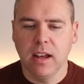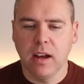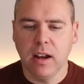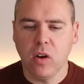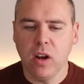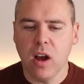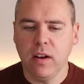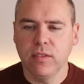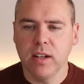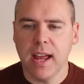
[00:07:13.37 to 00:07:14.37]
and I
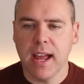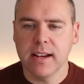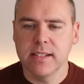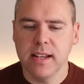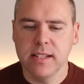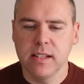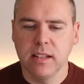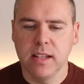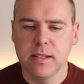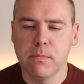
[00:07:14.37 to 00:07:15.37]
often access
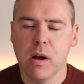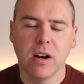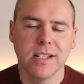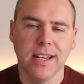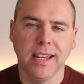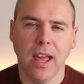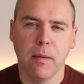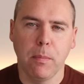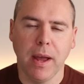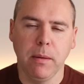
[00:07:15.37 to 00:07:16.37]
this marketing
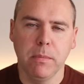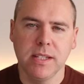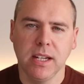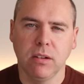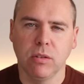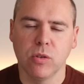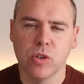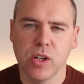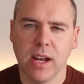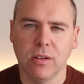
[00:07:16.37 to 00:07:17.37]
campaign materials
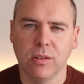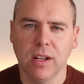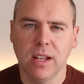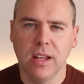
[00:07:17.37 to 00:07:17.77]
channel.